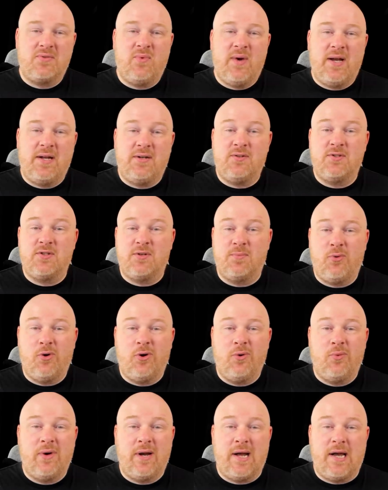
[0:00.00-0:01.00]
best way to
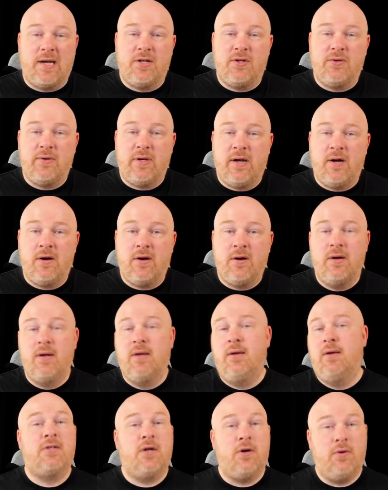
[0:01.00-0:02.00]
support what I do here.
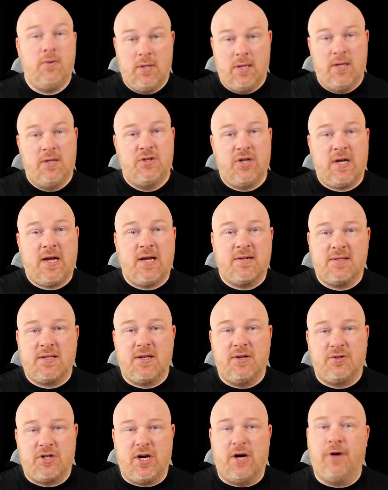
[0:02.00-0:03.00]
Also, check out
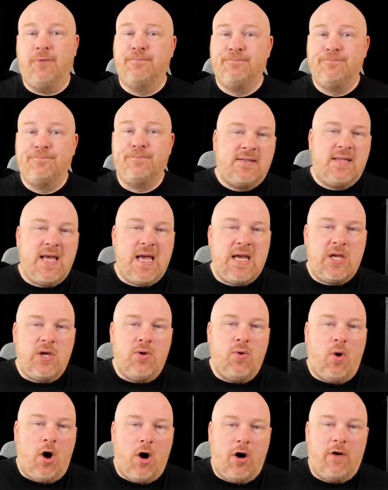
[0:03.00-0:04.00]
Skillshare. Guys, thank
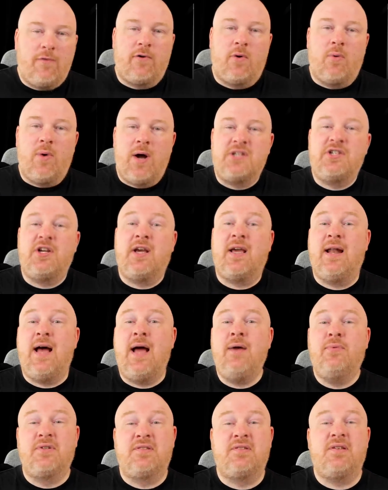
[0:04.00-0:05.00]
you all for watching, and
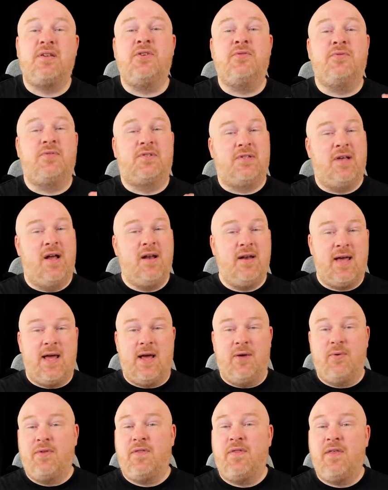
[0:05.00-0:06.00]
I will see you
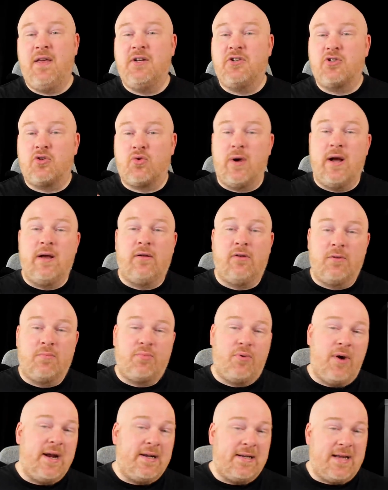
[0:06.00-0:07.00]
Sunday with the trailer
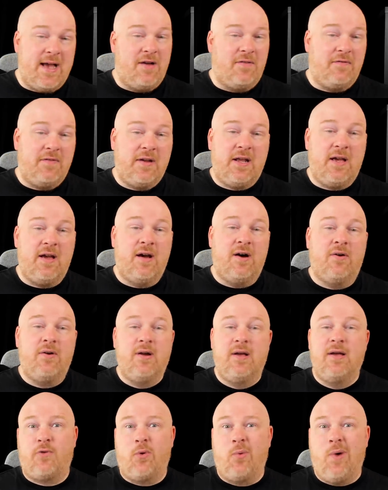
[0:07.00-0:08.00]
breakdown video.
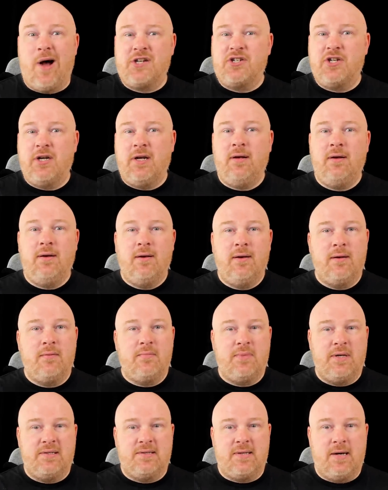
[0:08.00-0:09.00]
Thanks for watching,
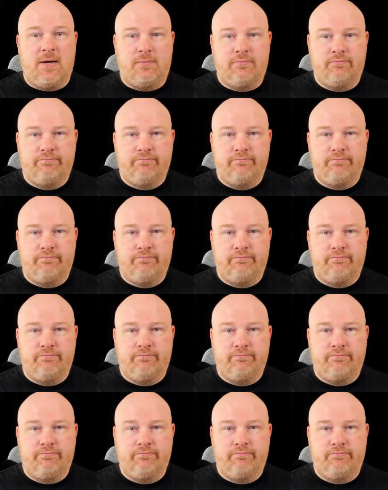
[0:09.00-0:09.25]
and peace